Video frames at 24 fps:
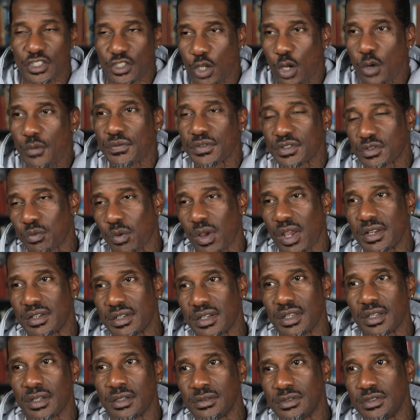the surface right
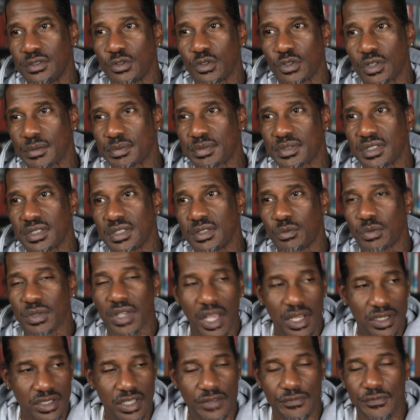now. You know what I'm saying? We
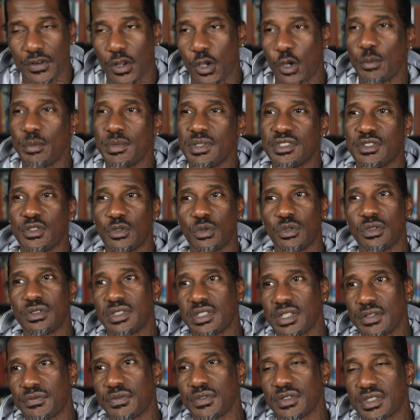got different homies
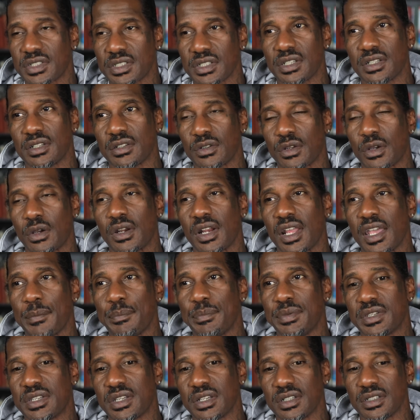doing different shit and all
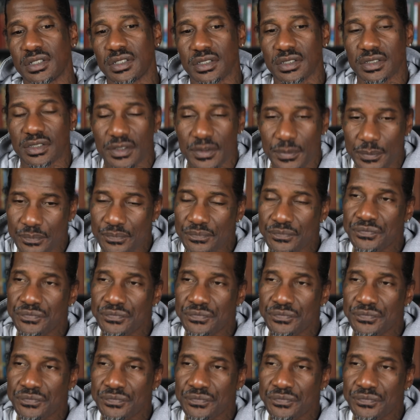that because,